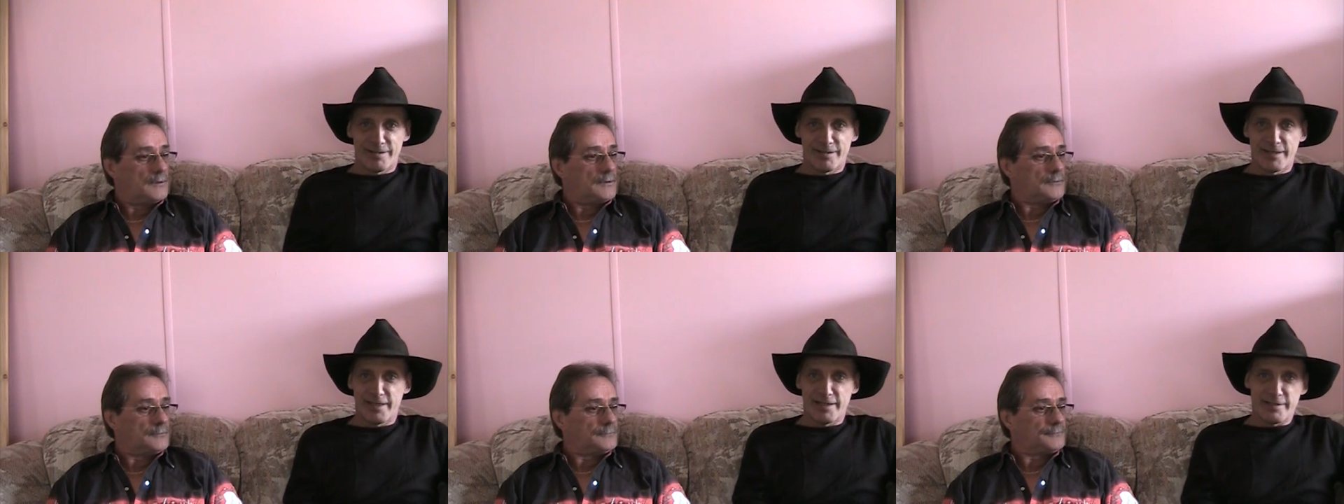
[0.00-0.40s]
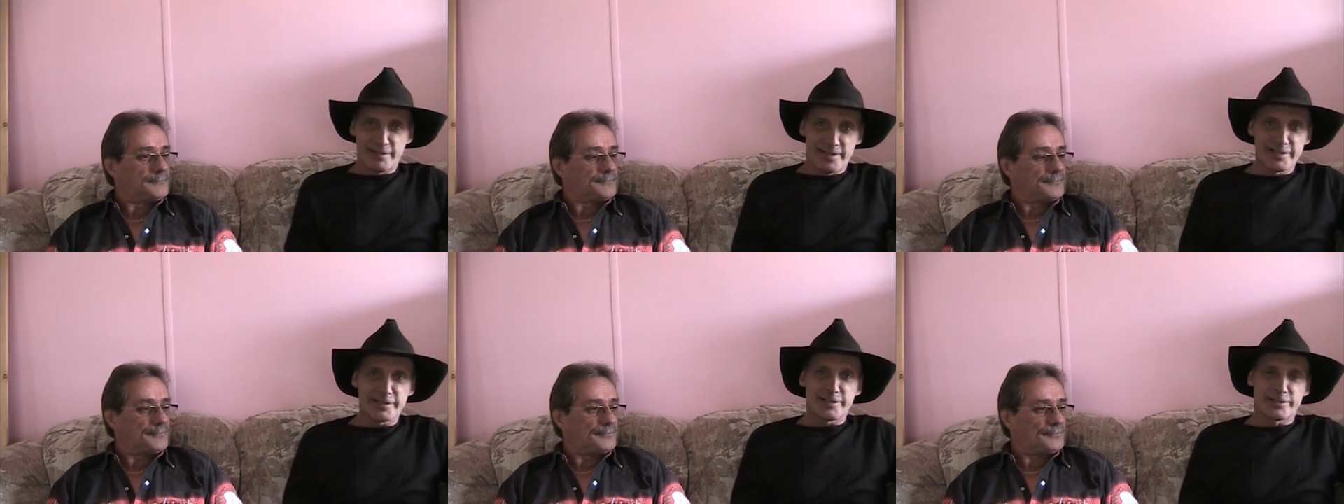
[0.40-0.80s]
Speaker 1: it
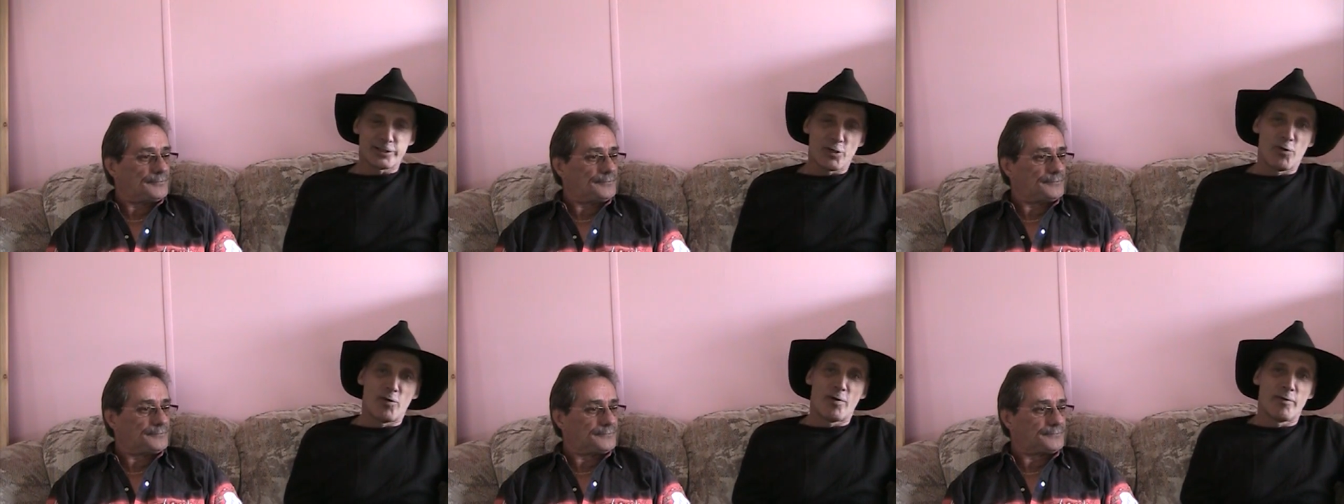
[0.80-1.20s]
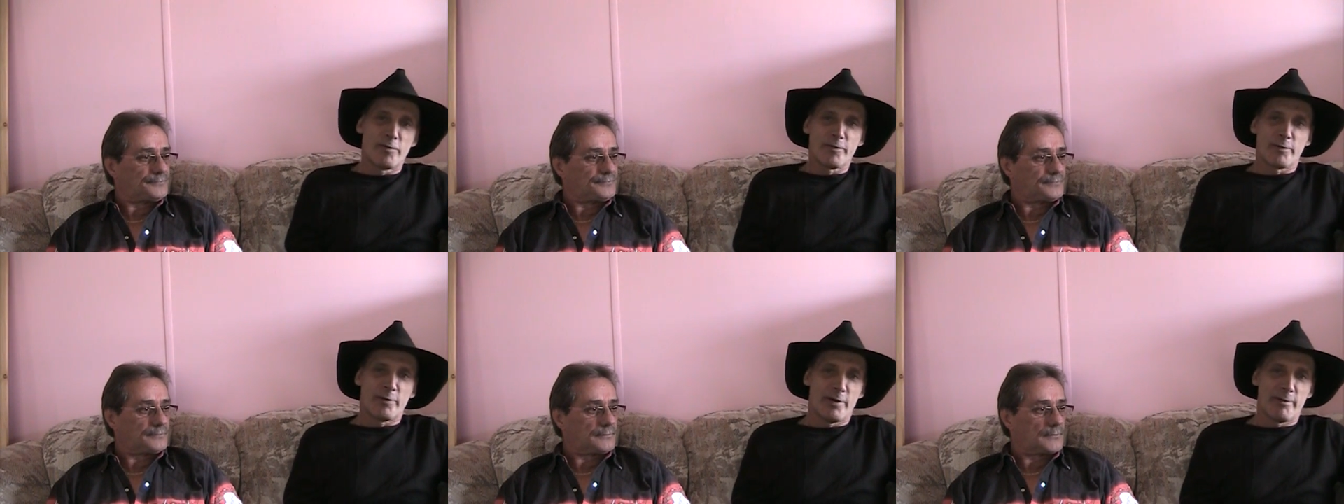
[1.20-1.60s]
this is so
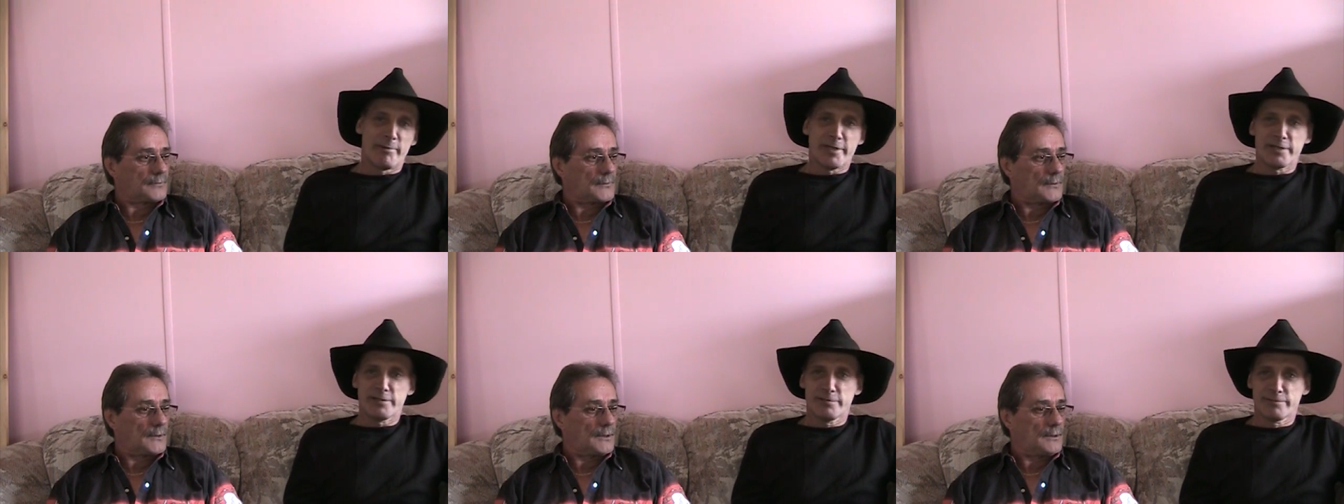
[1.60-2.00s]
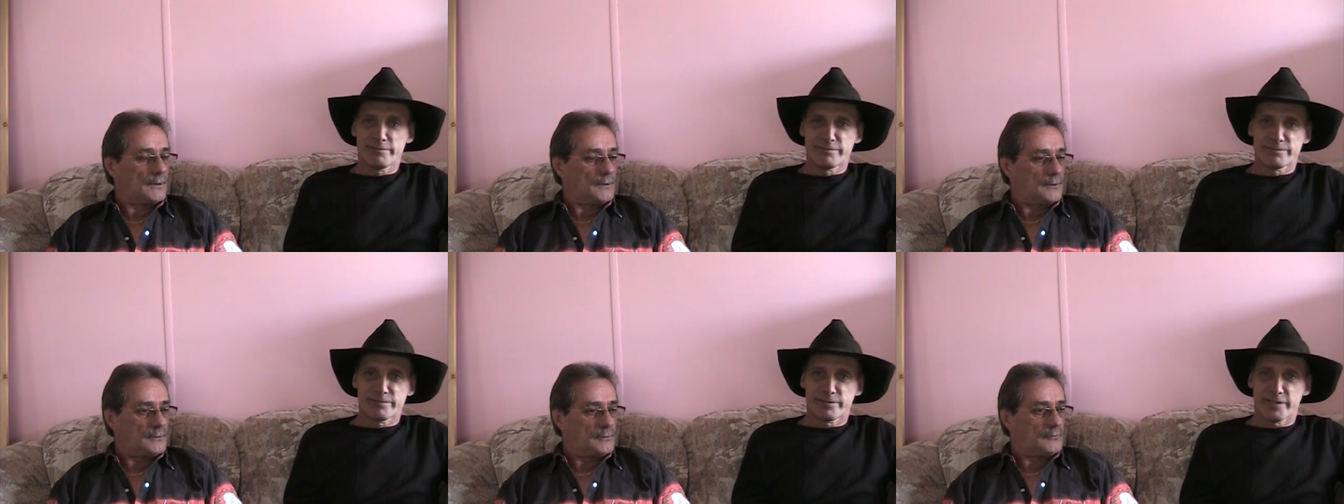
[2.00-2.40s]
overwhelming
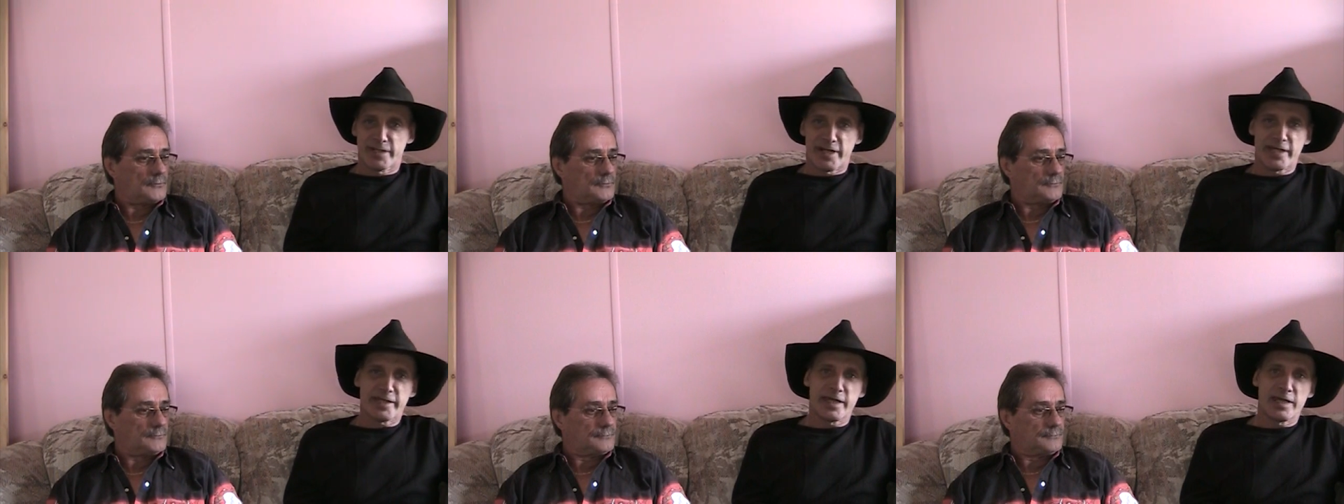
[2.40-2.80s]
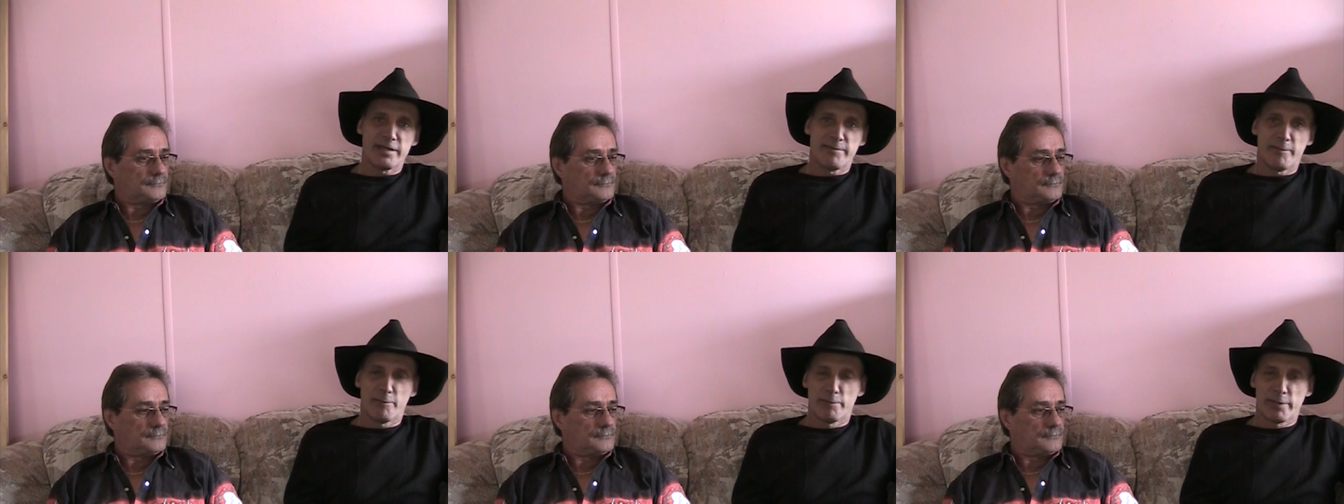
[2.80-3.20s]
that I can't
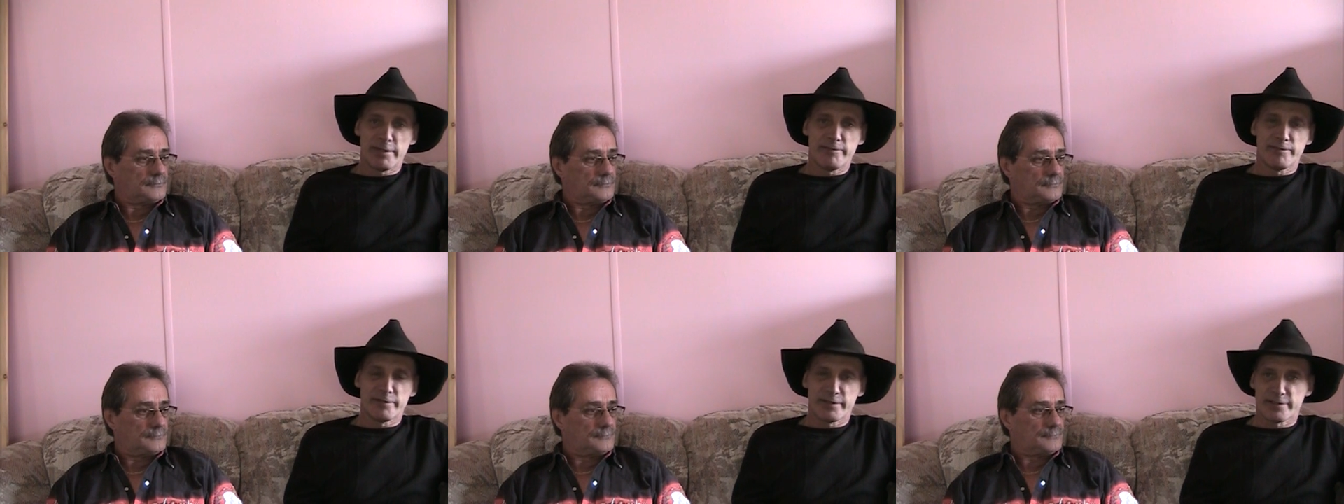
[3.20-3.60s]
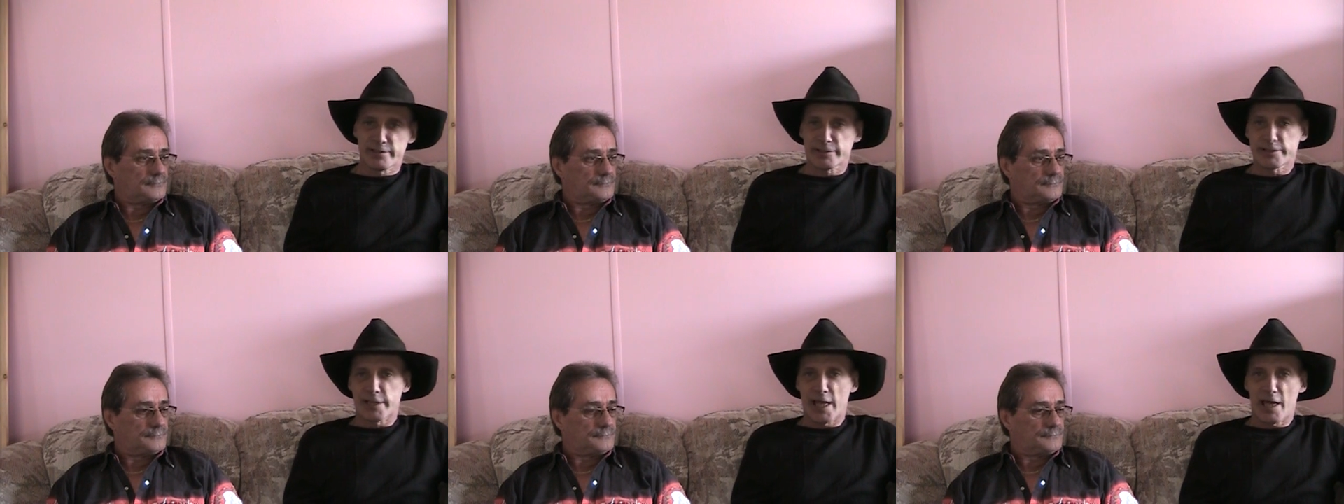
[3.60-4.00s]
even believe that this
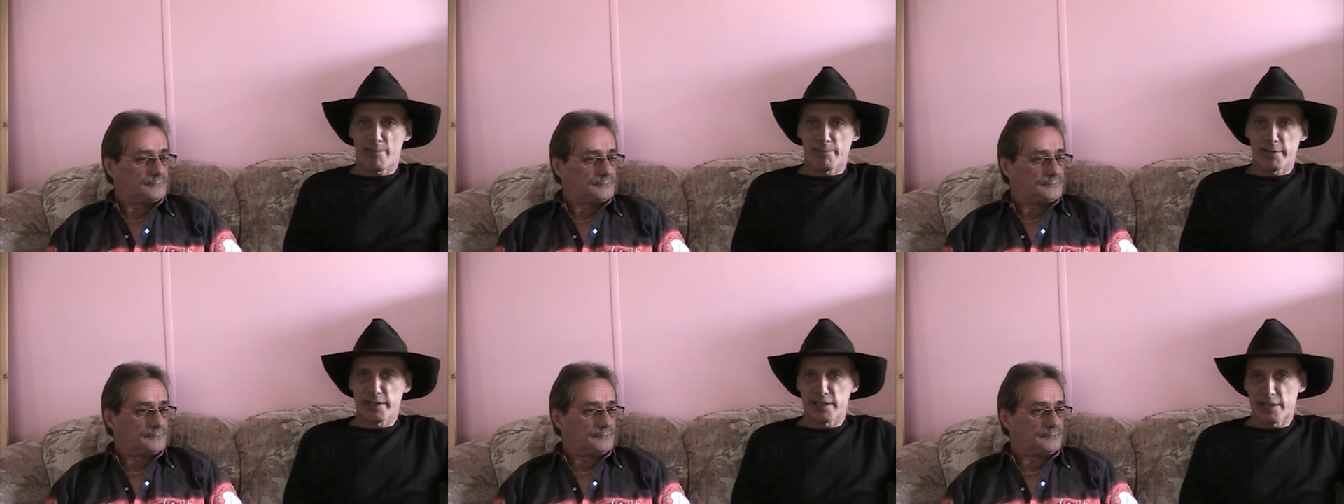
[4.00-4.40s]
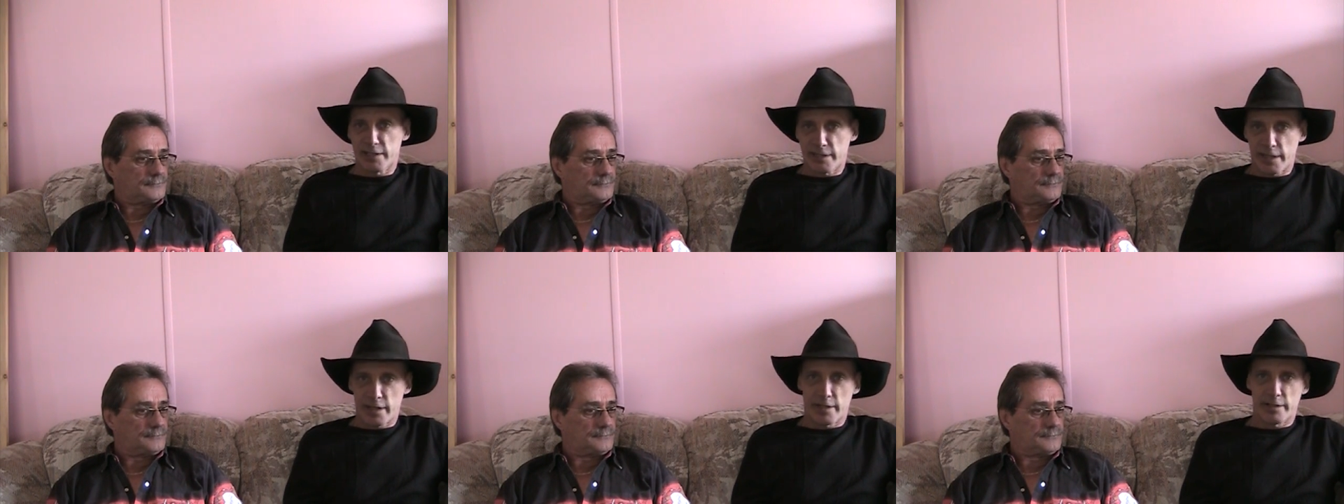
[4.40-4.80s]
is happening in
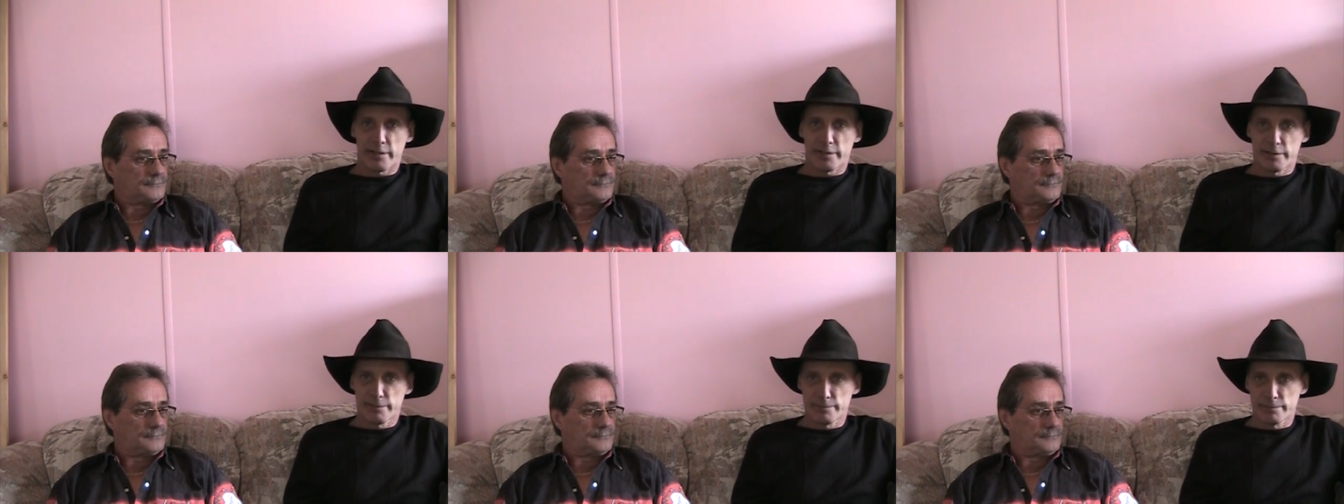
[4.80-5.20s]
Canada.